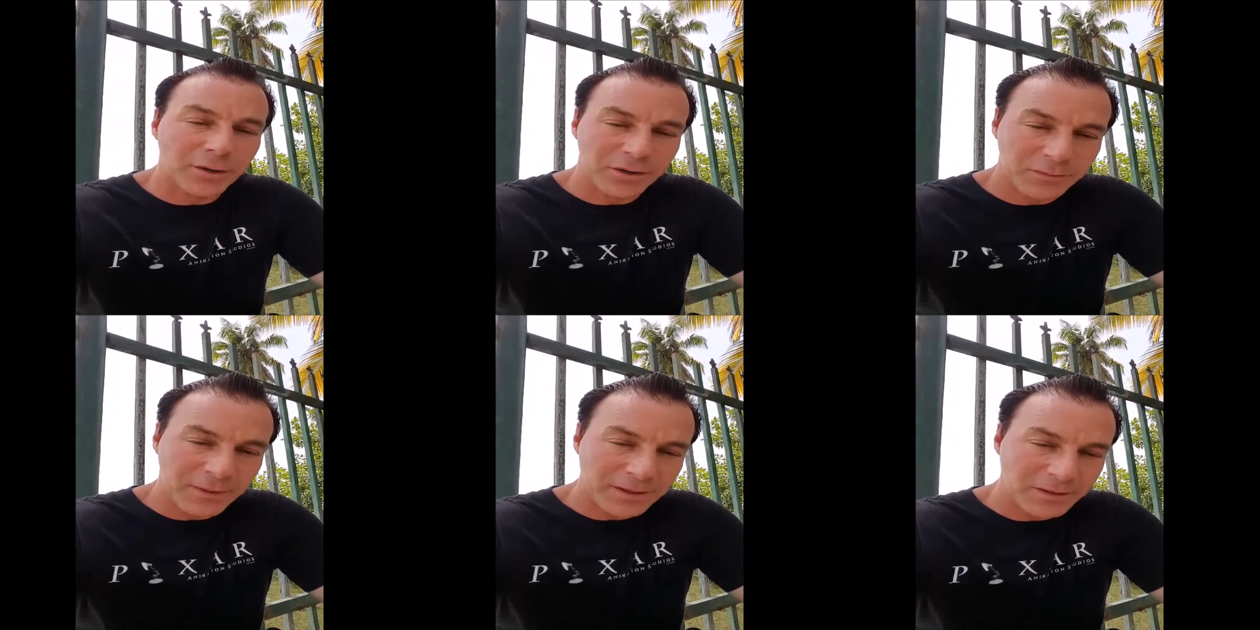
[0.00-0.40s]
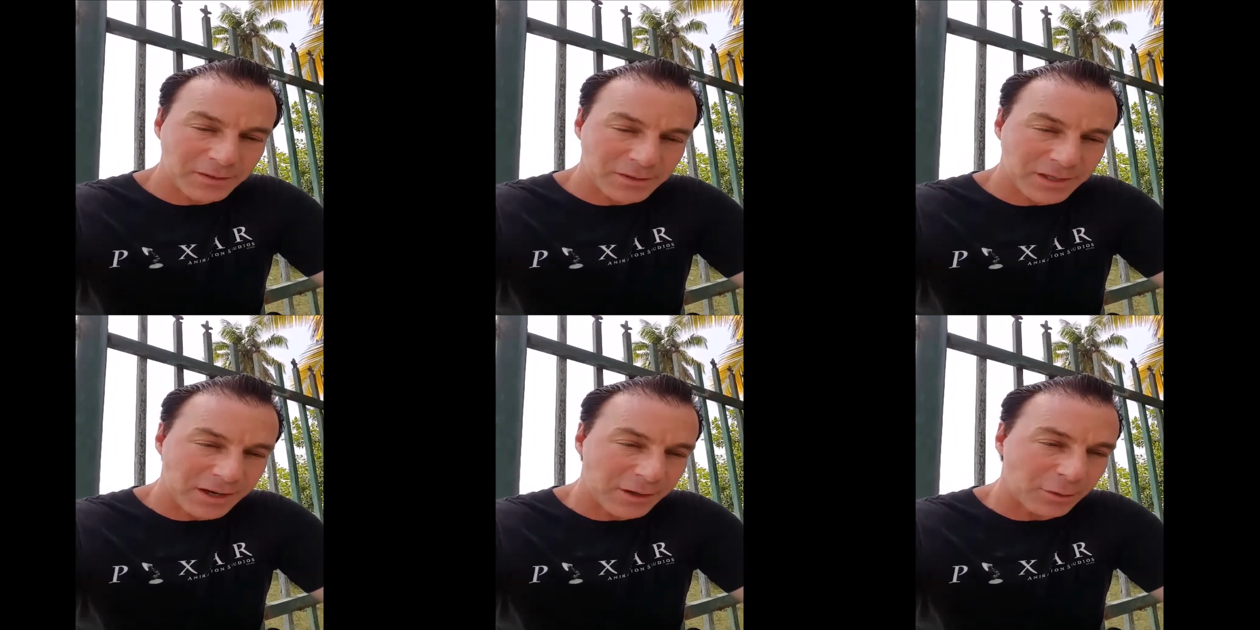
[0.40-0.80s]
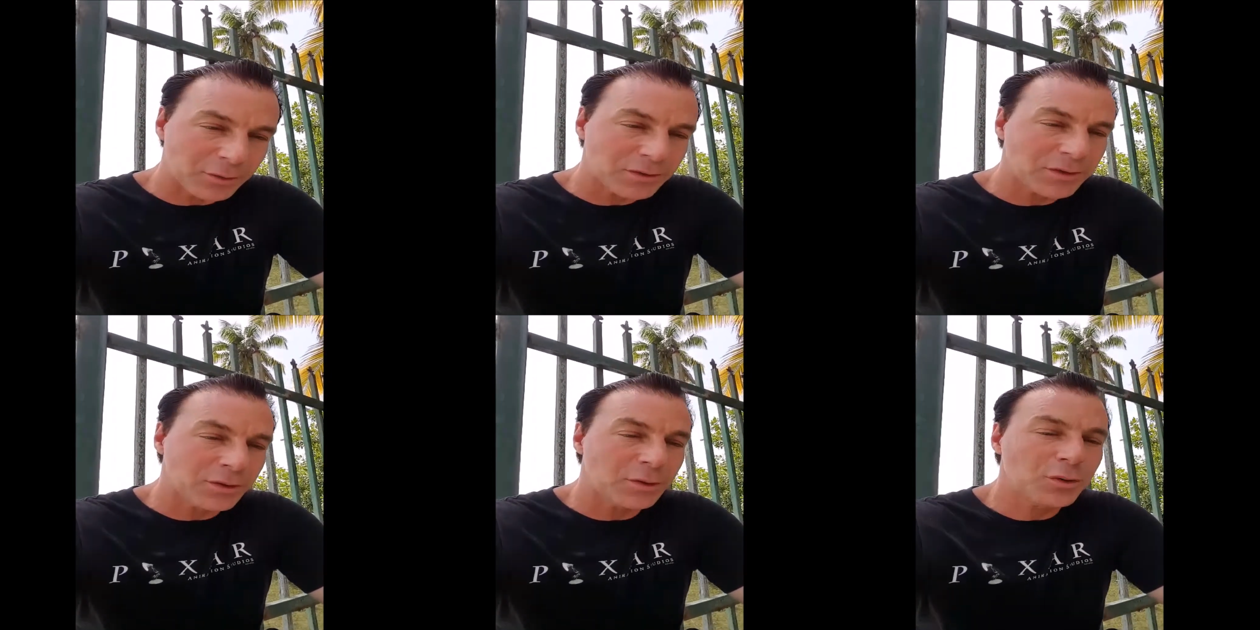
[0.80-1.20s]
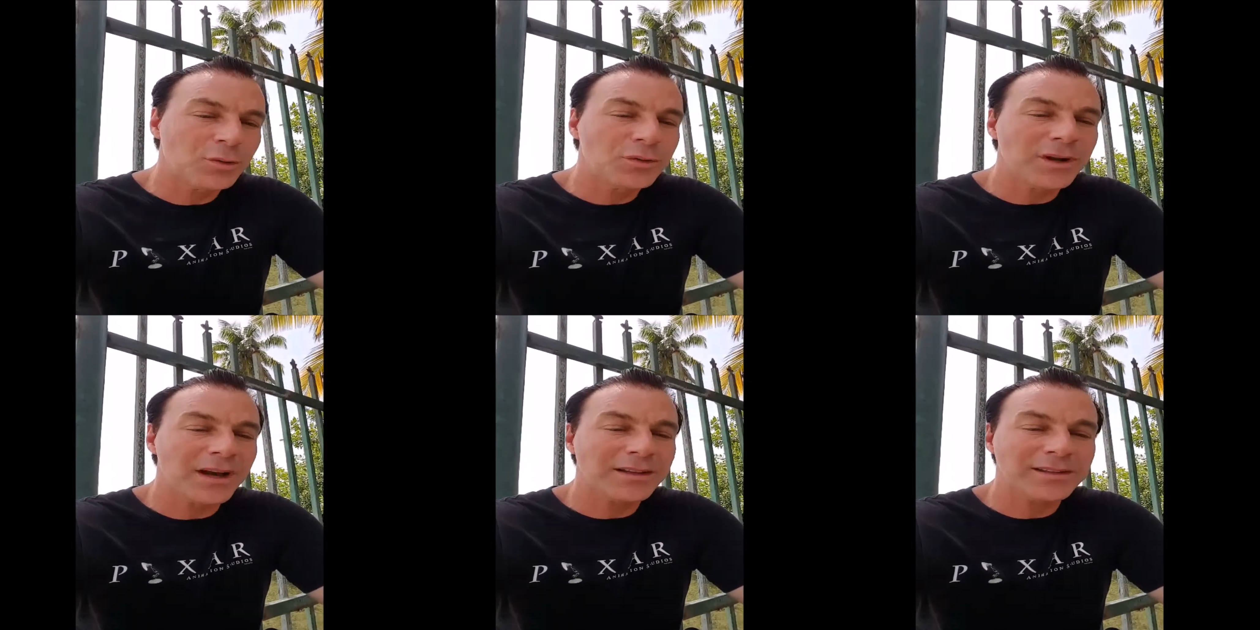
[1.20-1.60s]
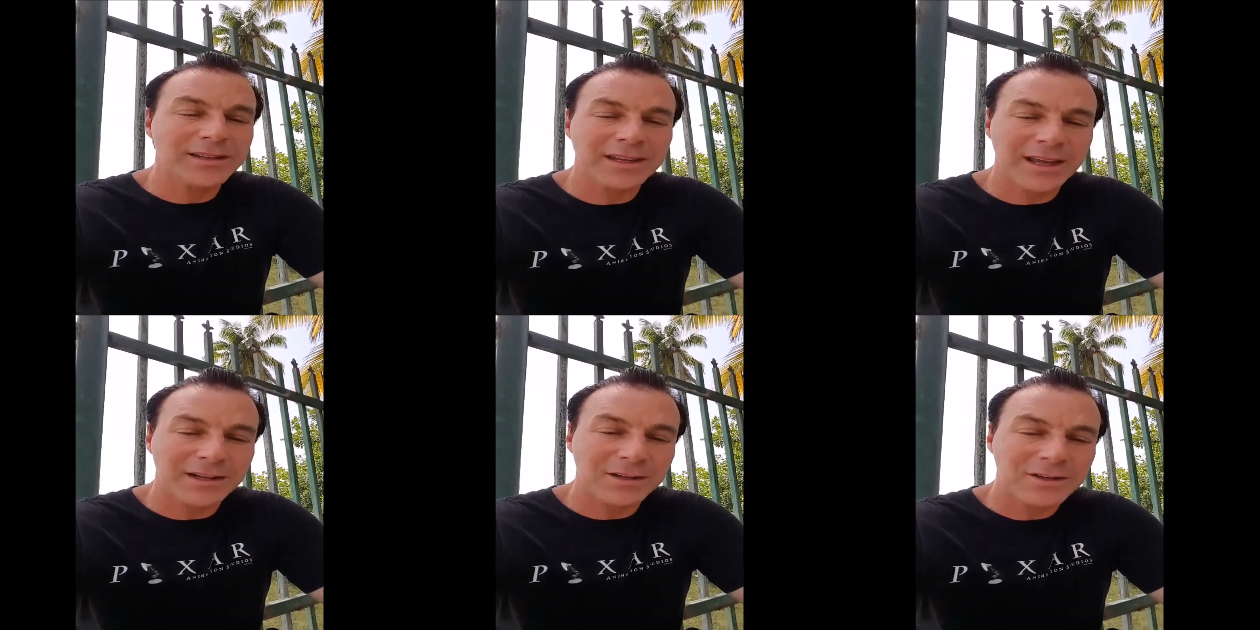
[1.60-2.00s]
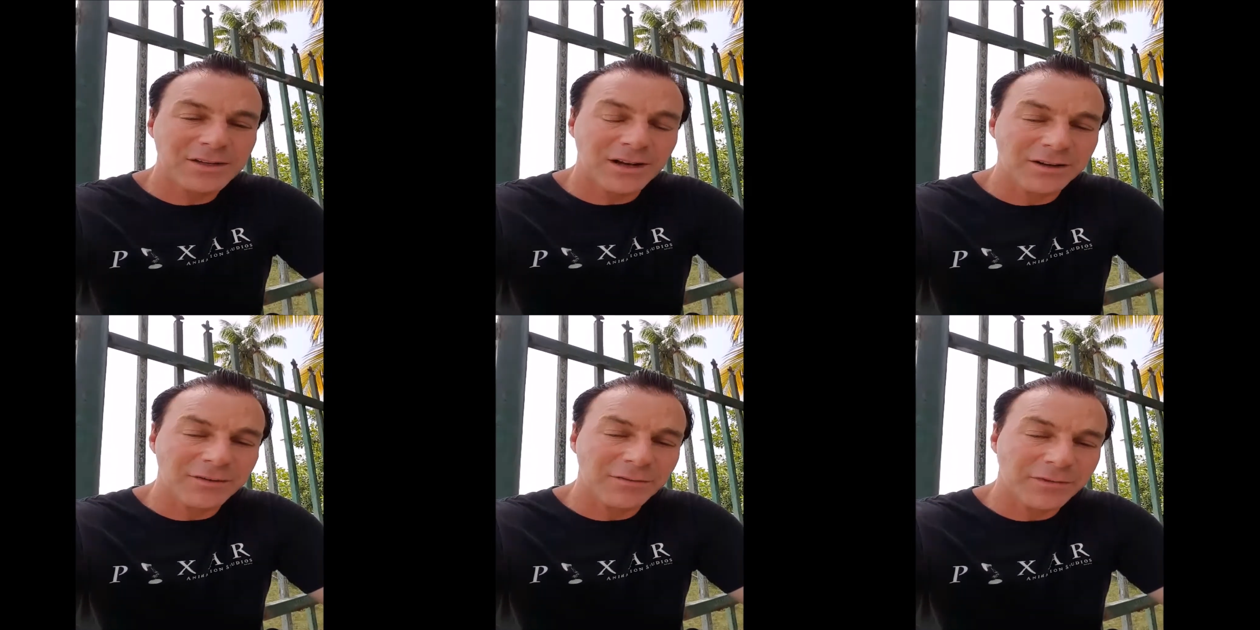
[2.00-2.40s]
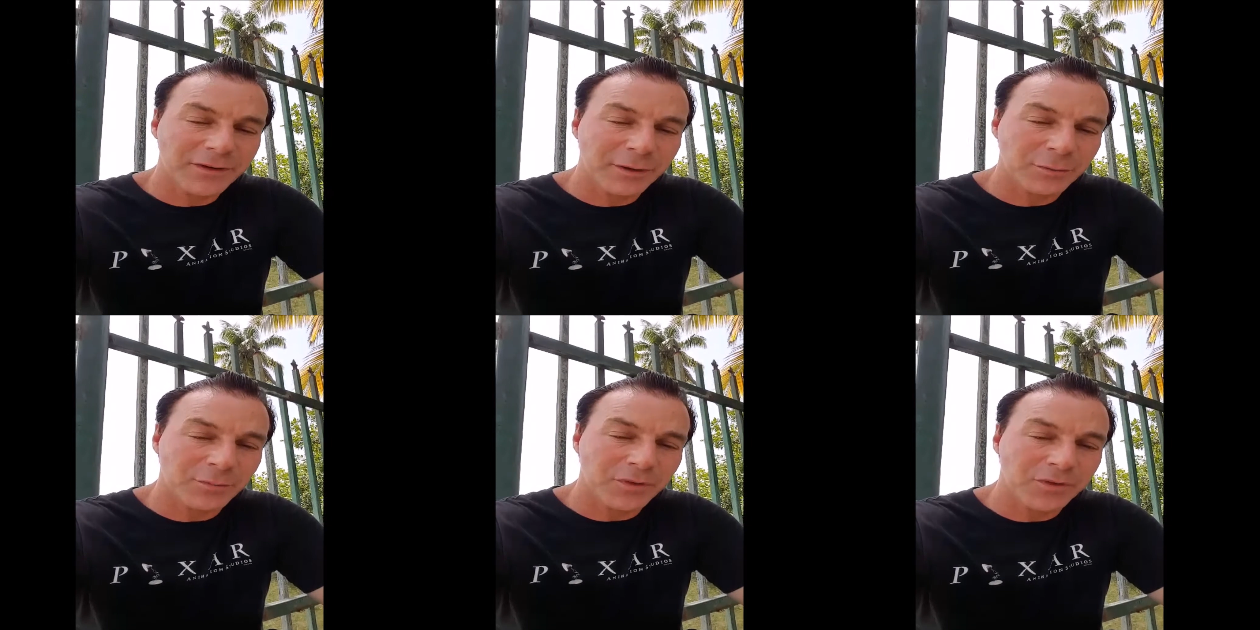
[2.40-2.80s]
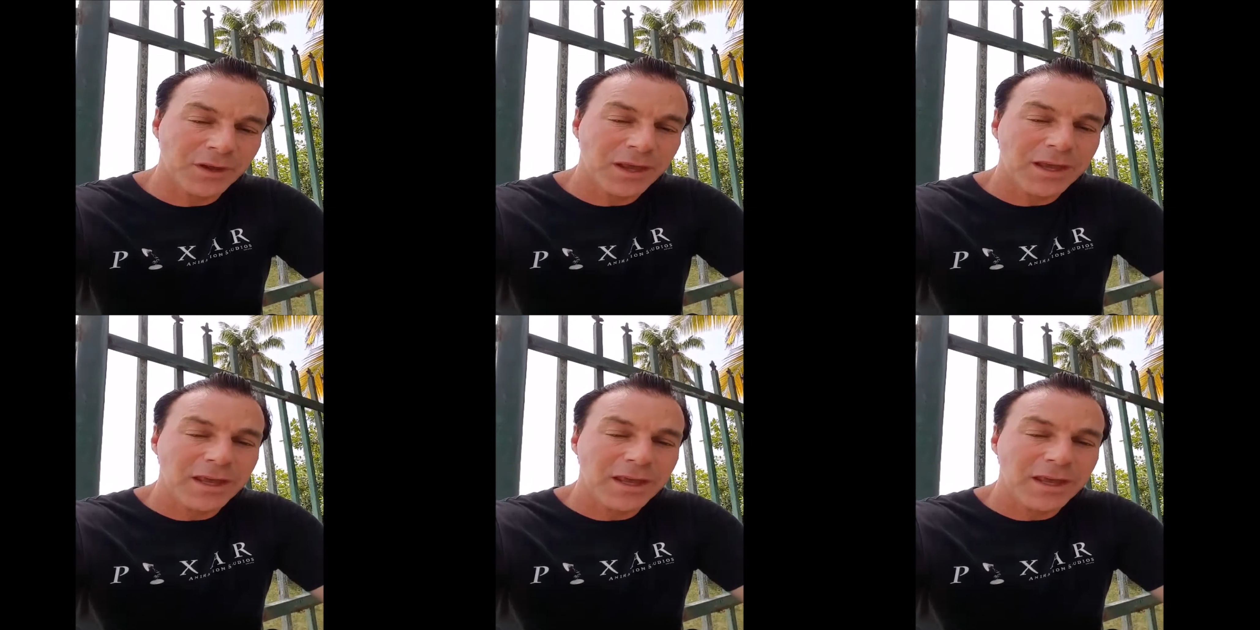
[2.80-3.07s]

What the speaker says: a special shout out to Nan Tian Shang Films